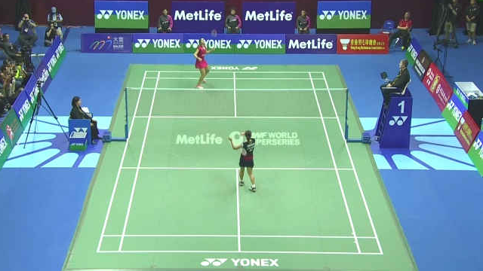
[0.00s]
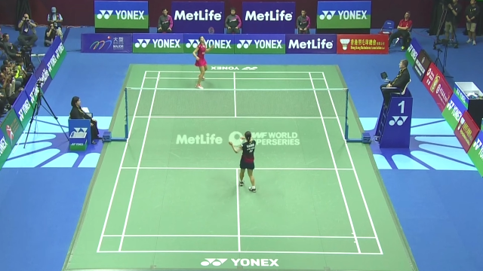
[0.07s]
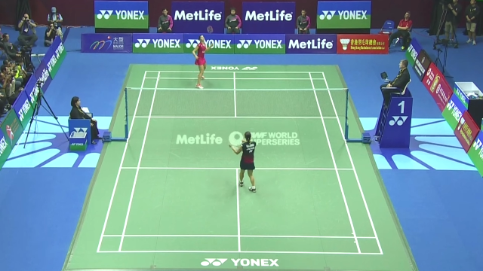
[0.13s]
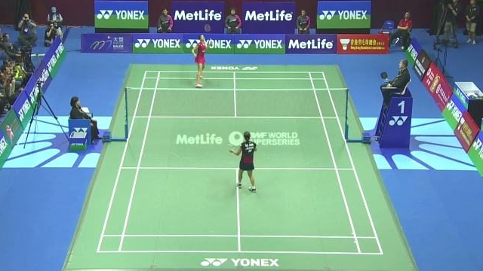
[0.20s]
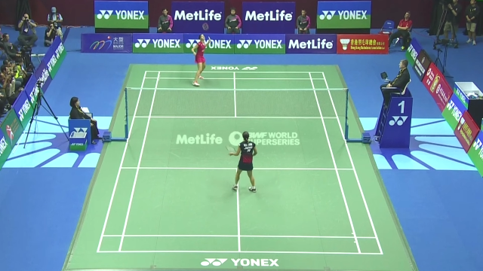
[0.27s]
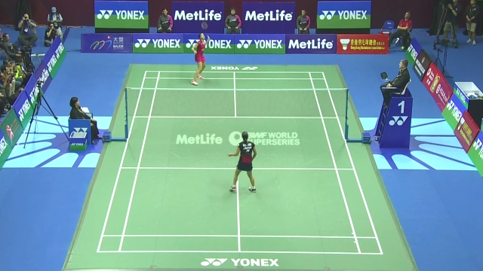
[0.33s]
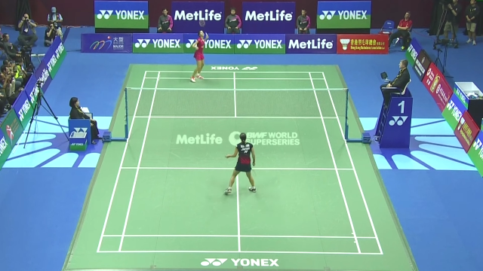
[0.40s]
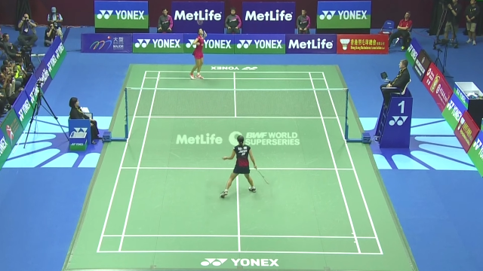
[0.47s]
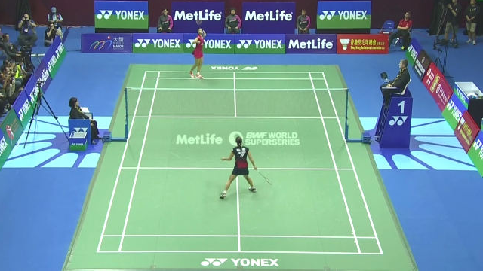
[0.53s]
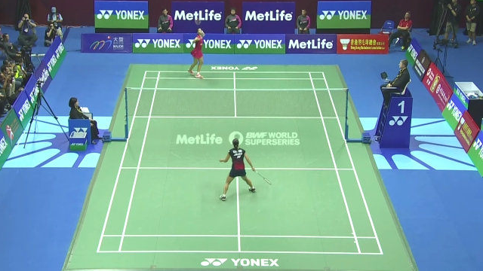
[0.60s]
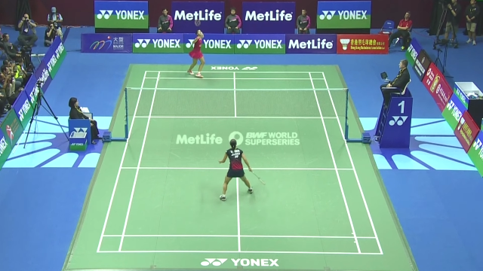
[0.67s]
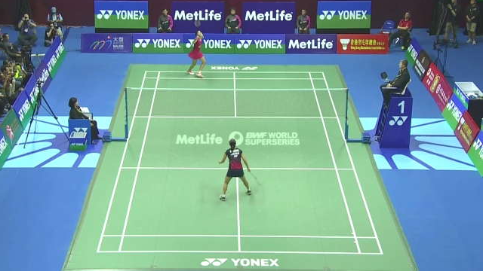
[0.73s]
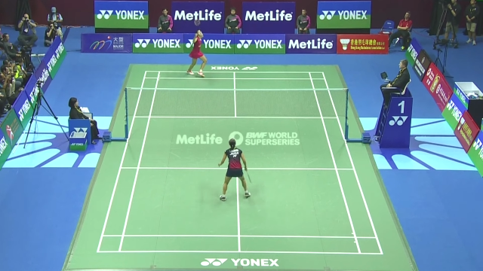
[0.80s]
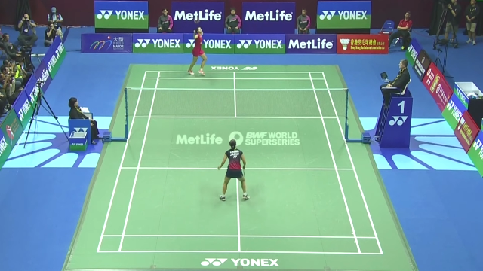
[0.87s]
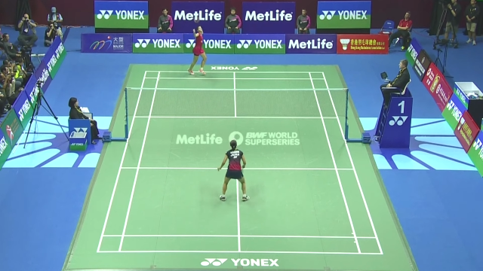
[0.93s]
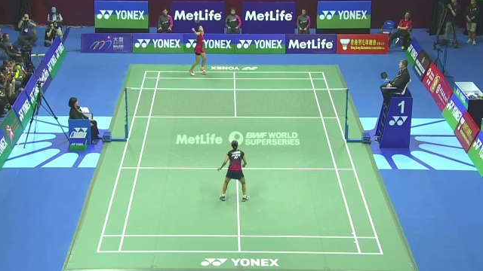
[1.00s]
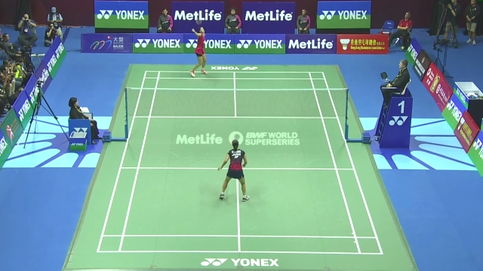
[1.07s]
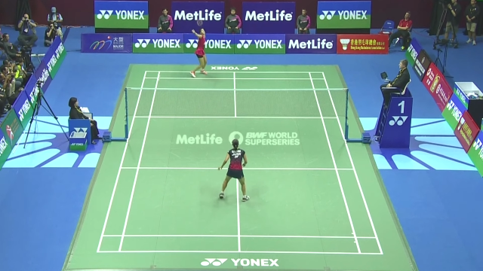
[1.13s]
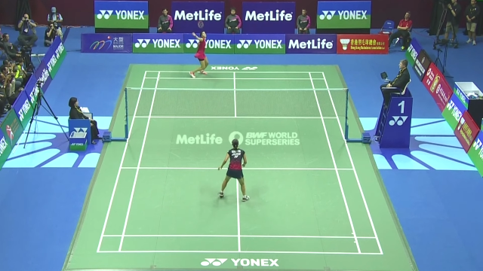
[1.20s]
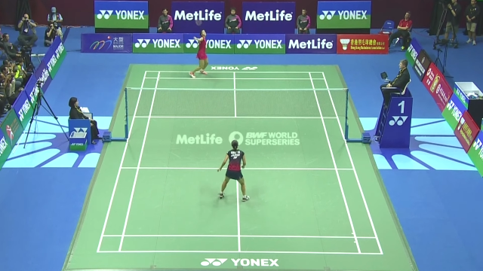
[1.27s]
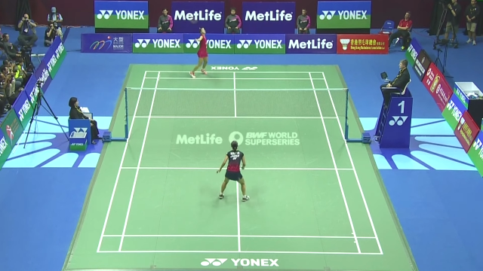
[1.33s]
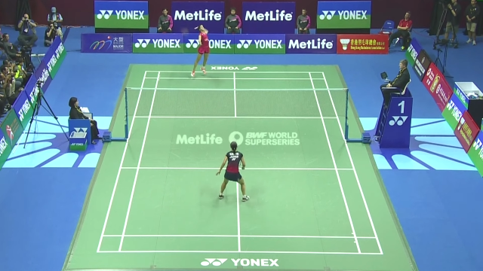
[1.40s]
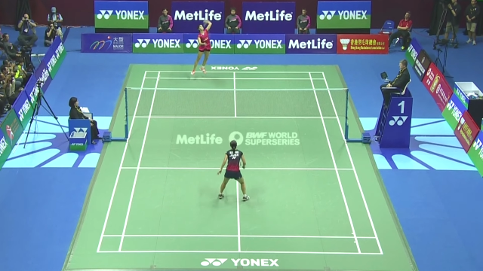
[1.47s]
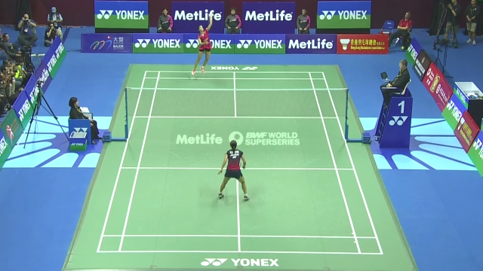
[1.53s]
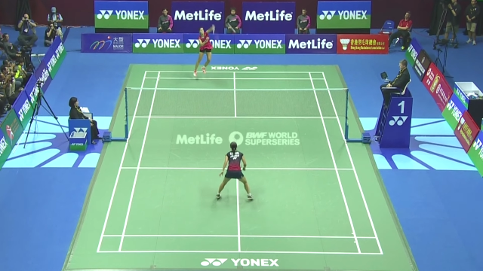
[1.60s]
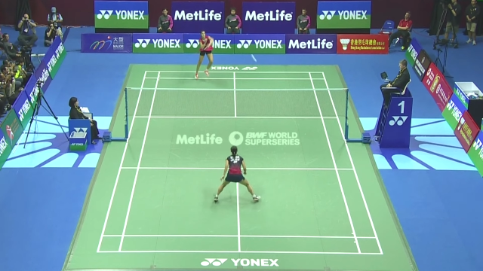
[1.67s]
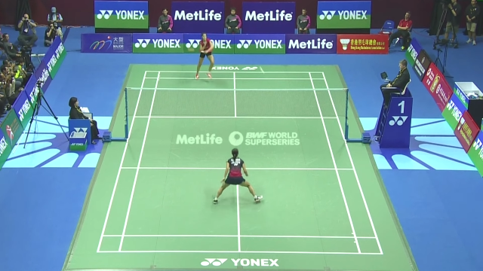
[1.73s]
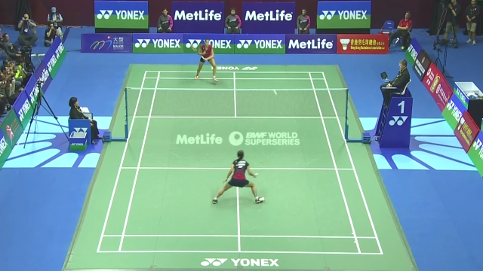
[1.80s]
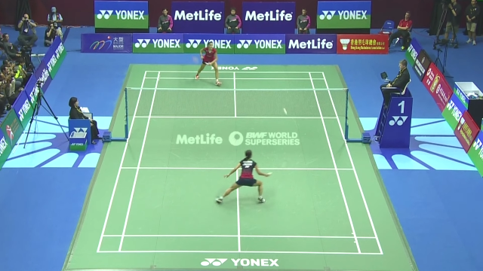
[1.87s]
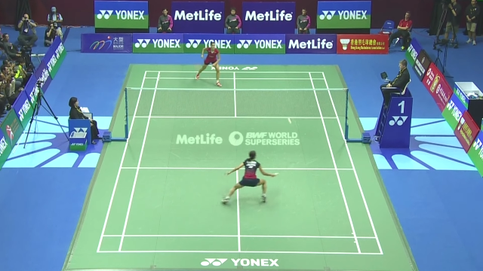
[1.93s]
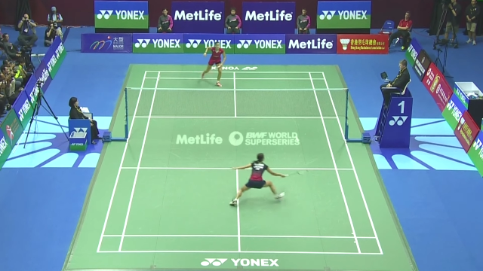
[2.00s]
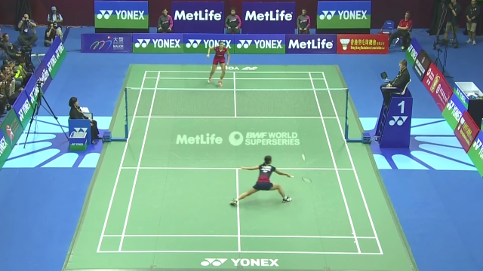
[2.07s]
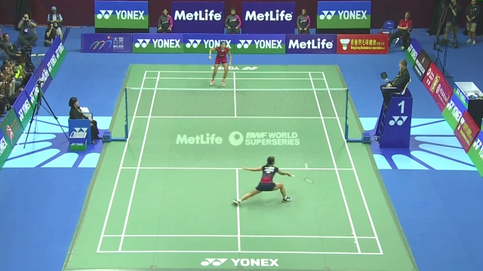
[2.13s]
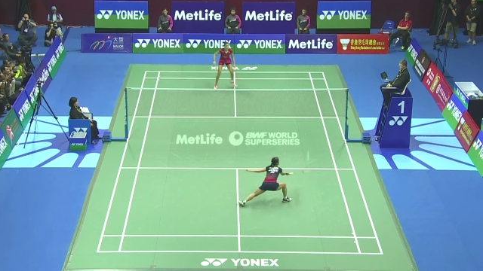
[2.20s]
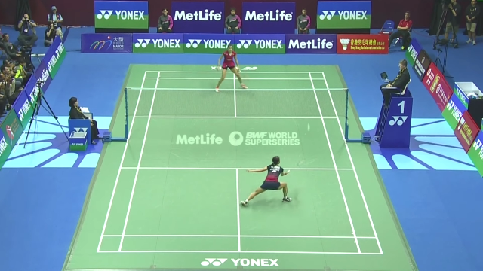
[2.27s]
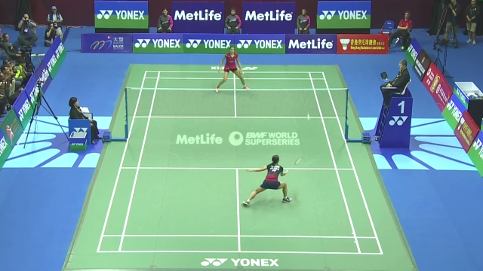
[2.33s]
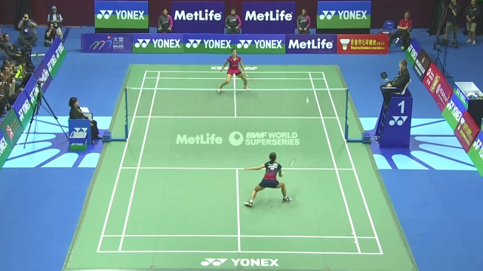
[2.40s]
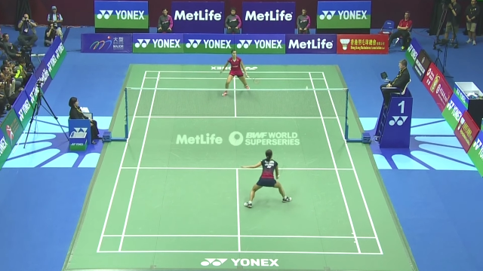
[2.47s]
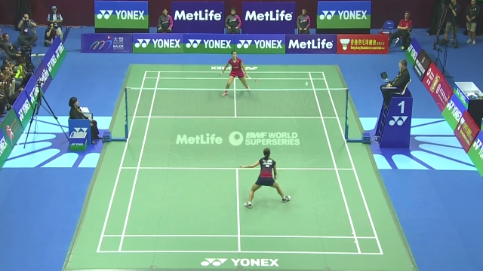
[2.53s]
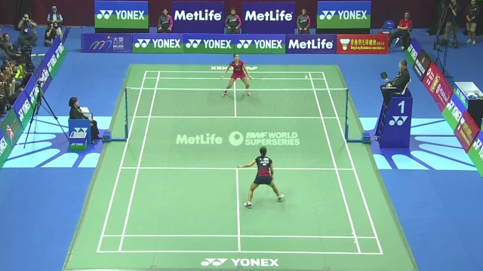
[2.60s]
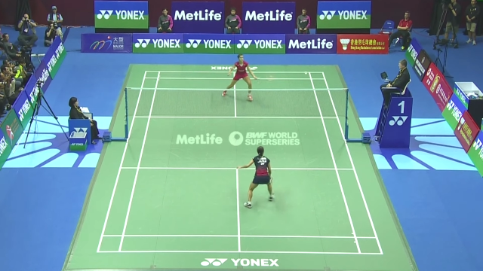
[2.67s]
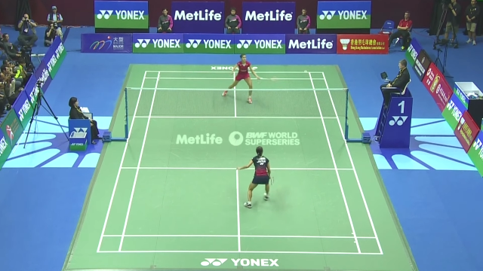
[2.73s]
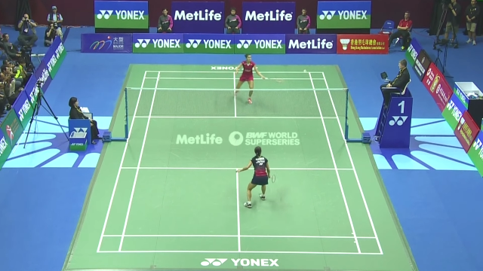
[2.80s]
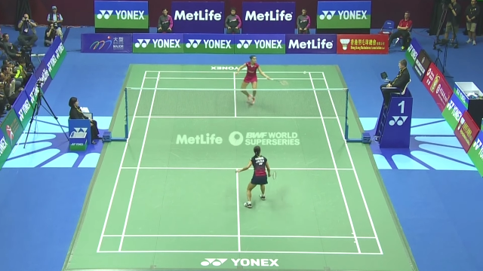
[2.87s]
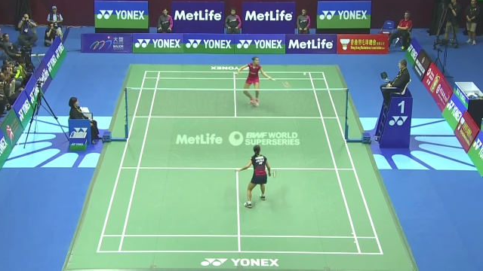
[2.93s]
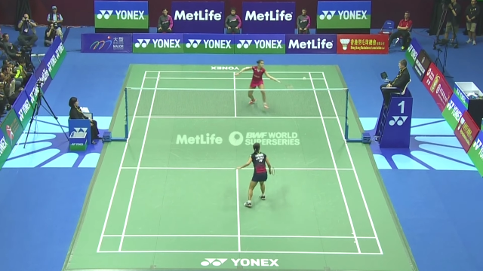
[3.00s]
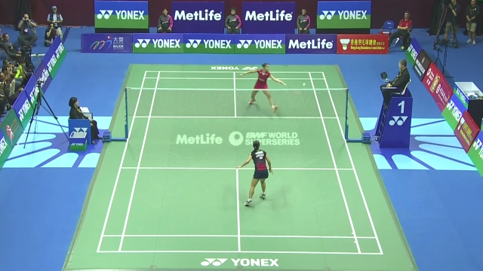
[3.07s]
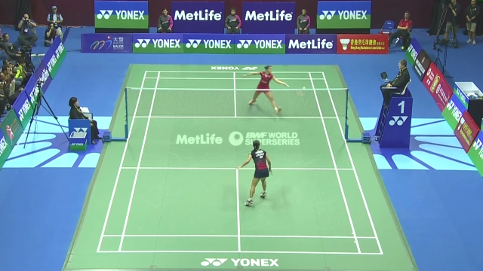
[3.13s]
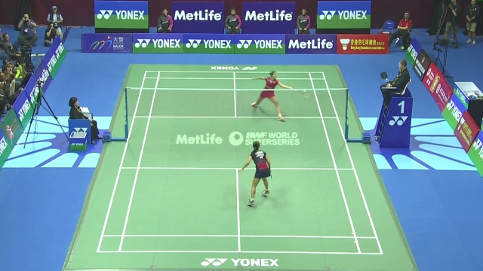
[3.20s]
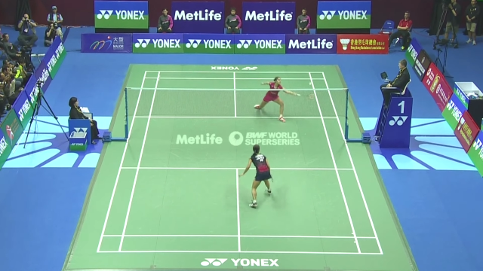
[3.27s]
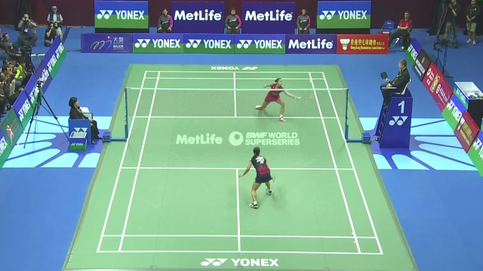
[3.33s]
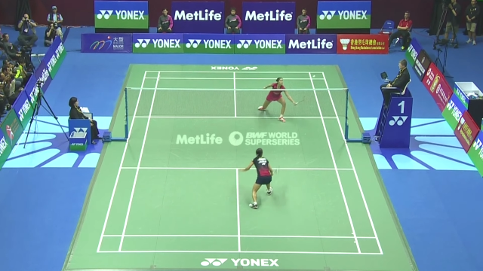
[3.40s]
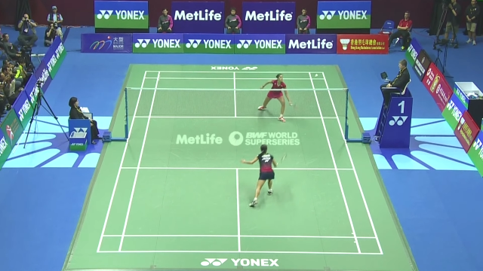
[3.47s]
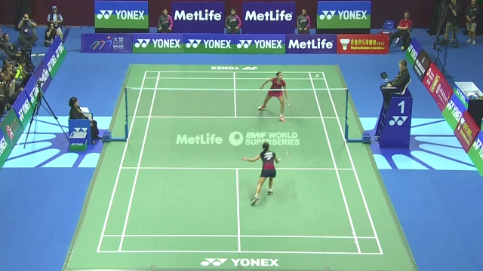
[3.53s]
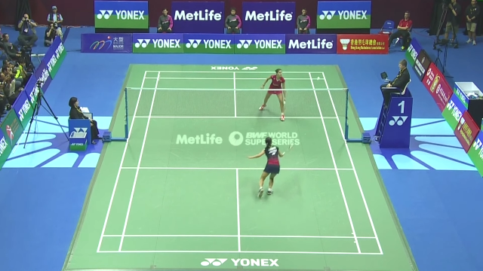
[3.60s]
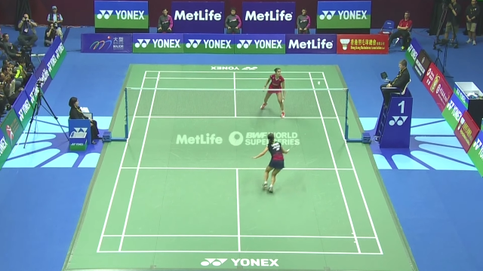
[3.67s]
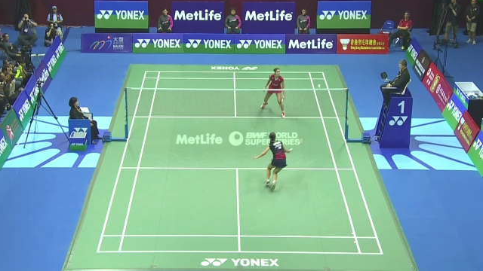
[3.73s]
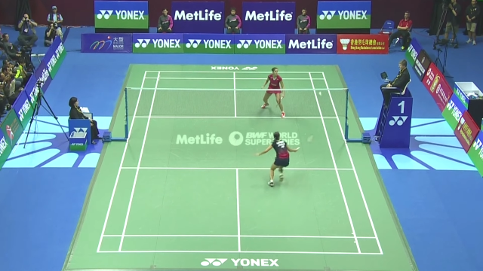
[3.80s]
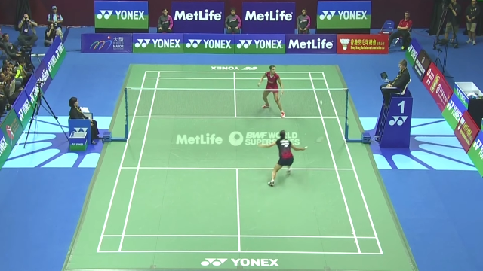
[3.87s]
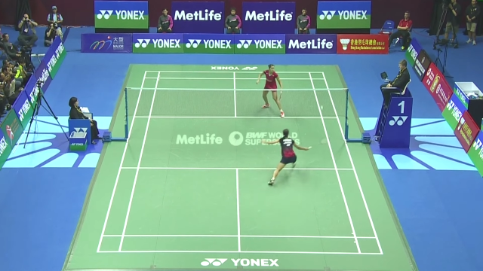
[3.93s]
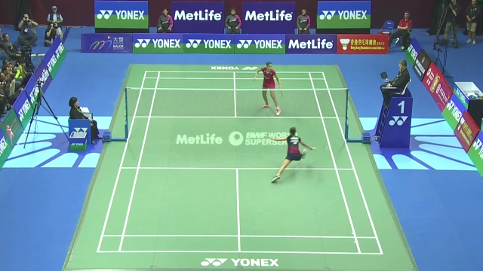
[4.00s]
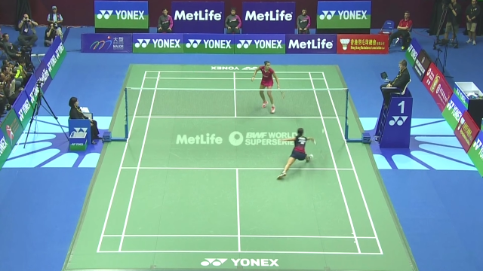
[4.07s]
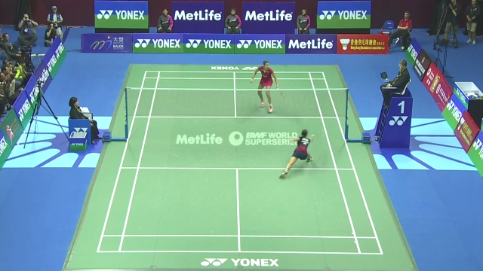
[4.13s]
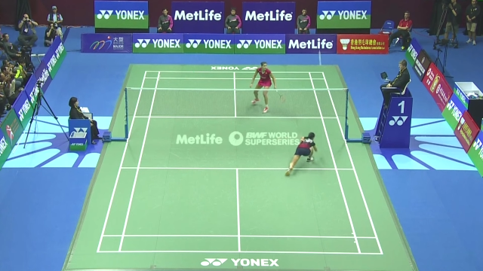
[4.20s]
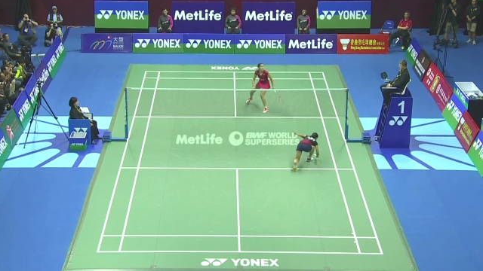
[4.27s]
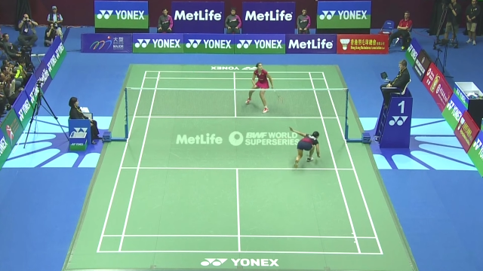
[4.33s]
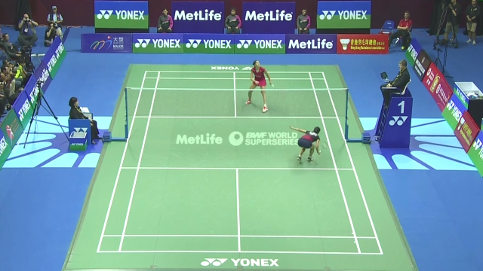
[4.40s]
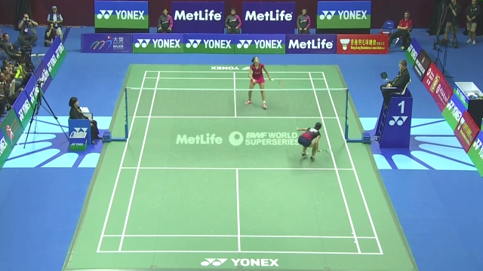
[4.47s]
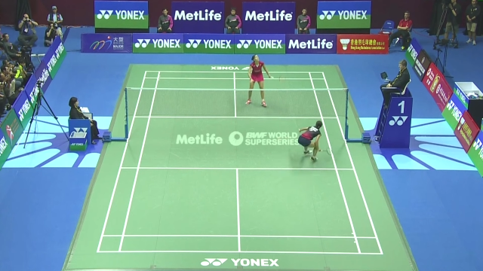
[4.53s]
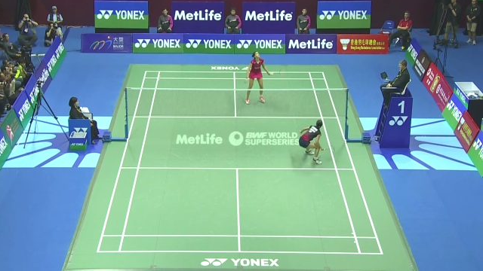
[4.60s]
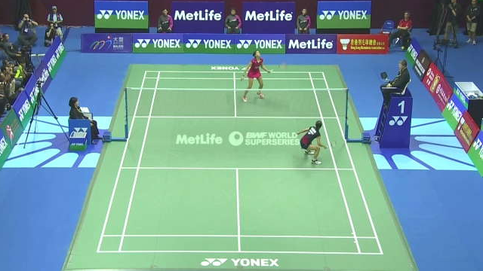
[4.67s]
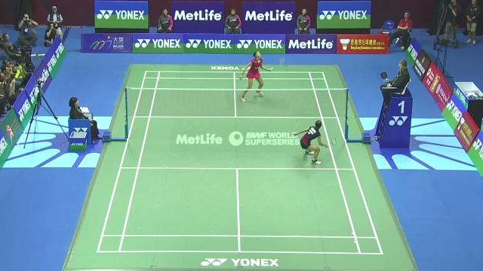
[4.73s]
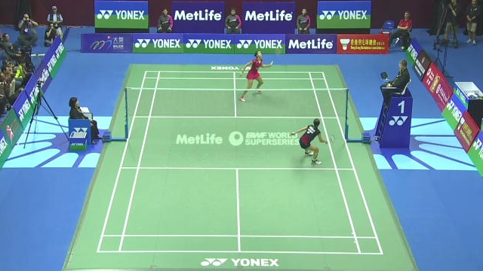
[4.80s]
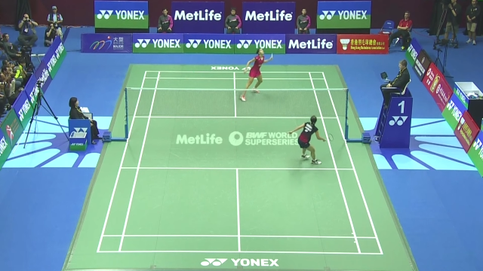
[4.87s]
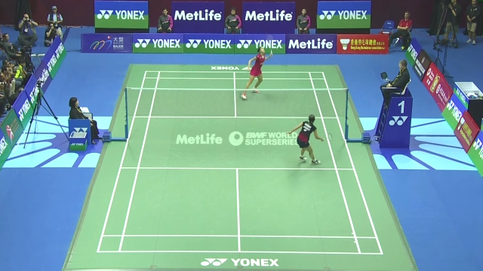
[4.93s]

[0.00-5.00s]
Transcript: (no speaker visible)